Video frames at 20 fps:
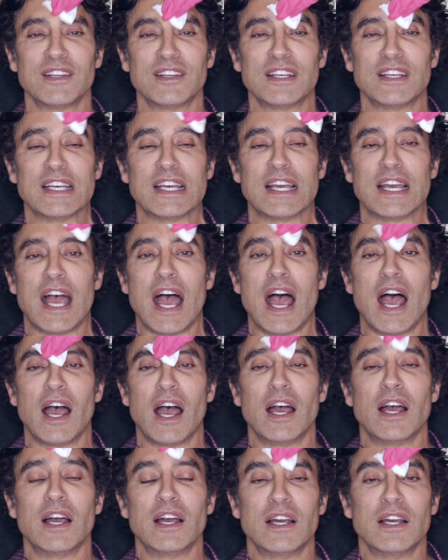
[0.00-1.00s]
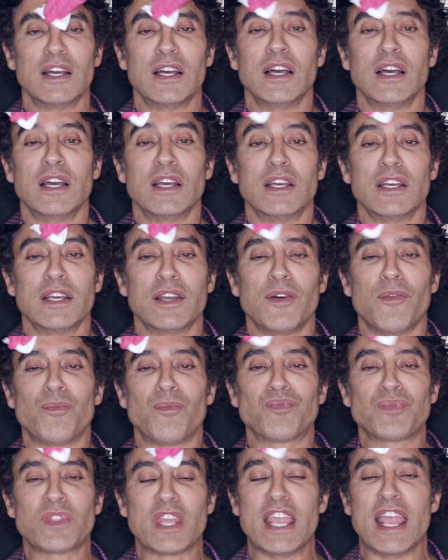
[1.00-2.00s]
Do you want to tell us a little bit about it, doctor?
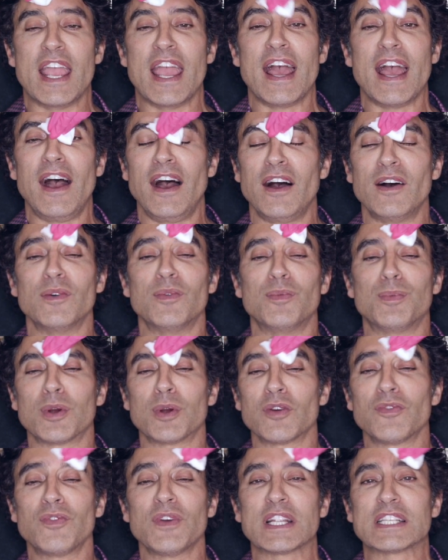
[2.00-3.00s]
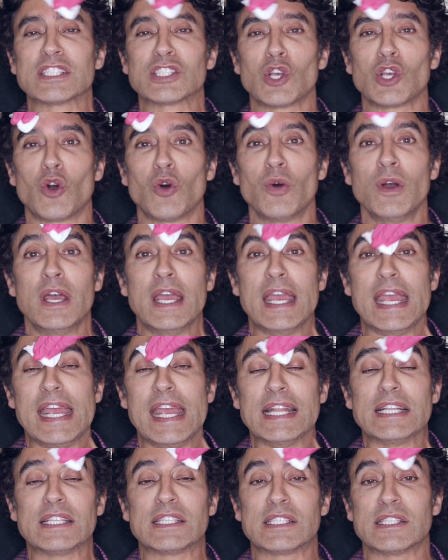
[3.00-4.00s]
Yeah, perfect. So
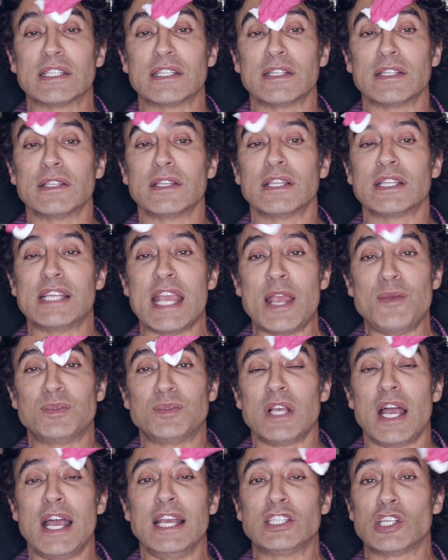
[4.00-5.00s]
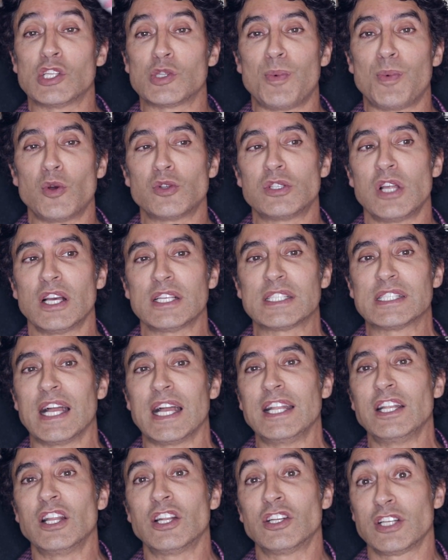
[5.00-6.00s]
it's the same size as Botox,
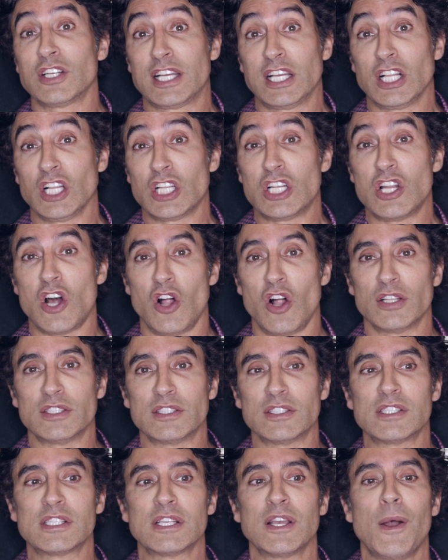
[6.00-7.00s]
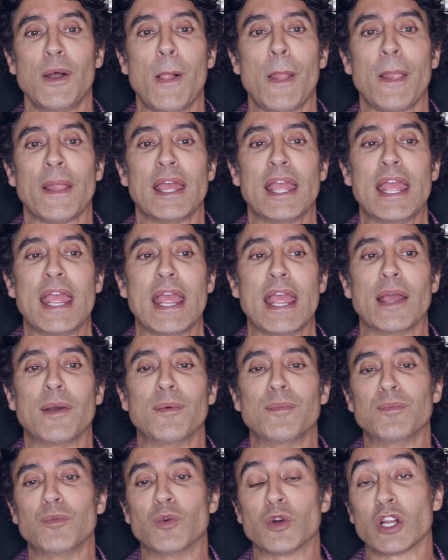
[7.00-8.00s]
900 kilodaltons.
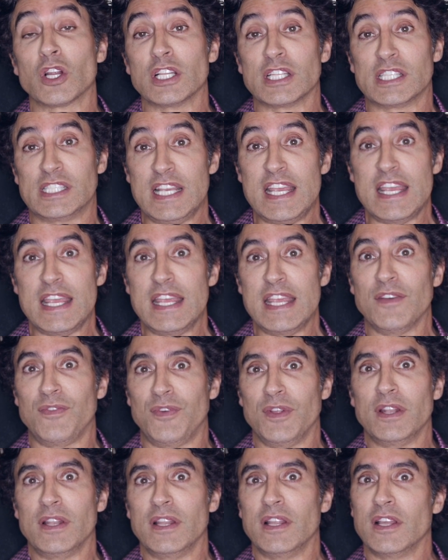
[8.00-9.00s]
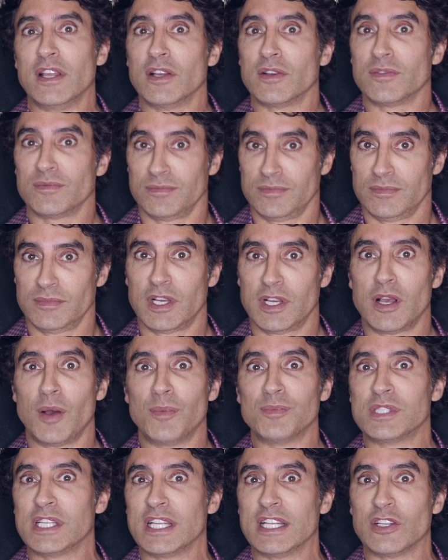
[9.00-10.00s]
We're going to see if it
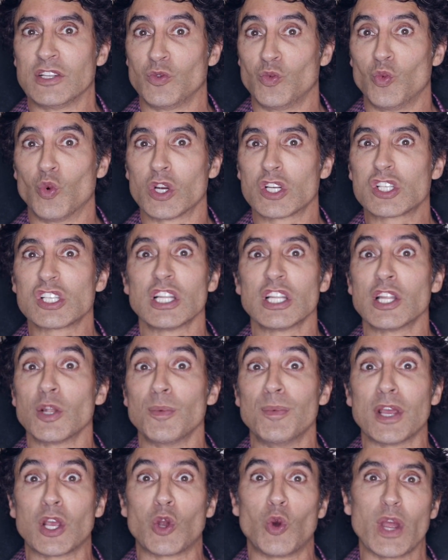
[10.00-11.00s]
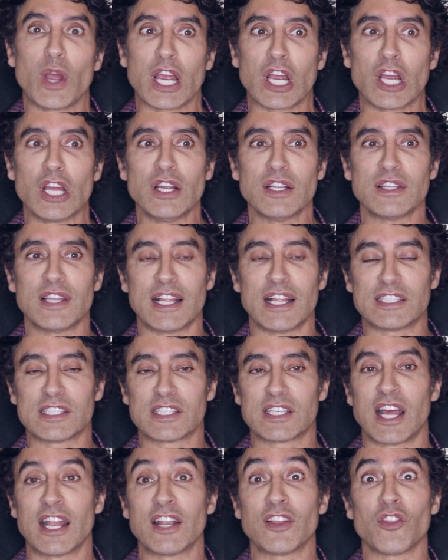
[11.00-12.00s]
comes in and works a little bit quicker. That's
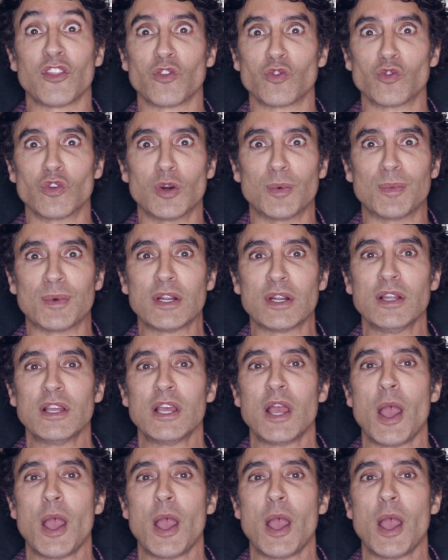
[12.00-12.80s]
kind of the rumor.